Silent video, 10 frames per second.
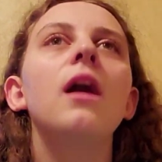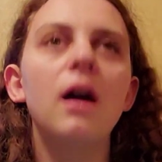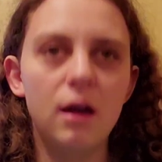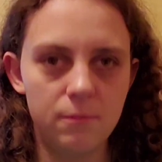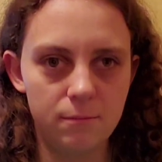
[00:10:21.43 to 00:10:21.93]

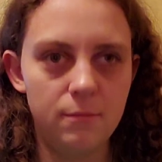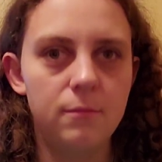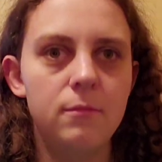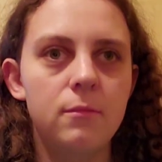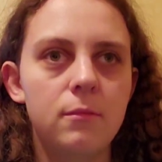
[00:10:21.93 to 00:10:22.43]

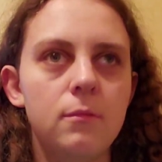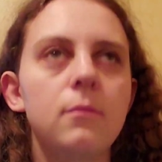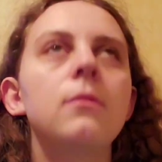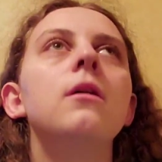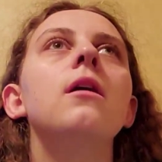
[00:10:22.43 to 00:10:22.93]

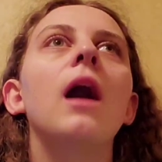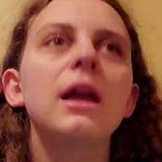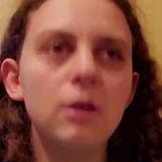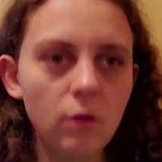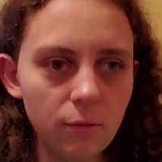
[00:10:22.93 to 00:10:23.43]

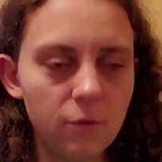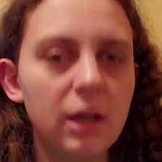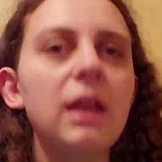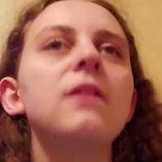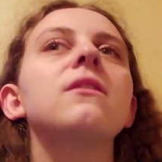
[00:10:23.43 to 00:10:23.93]
I know I'm
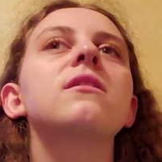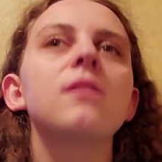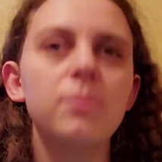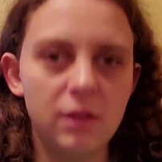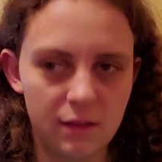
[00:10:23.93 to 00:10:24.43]
forgetting
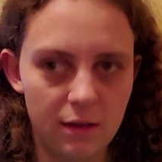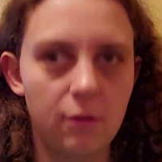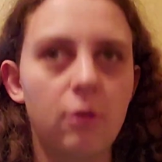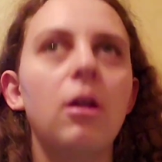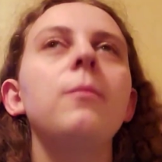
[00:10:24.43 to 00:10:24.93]
something
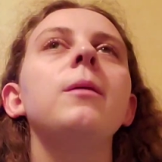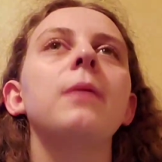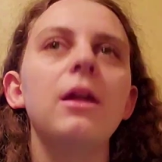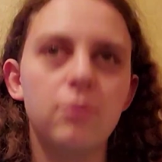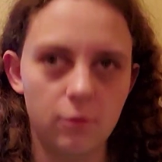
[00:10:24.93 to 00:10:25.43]
that Grammy
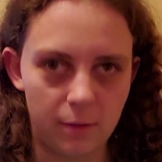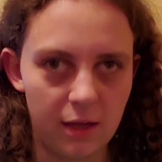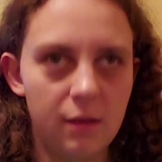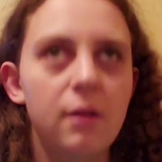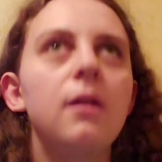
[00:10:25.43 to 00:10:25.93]
made for me.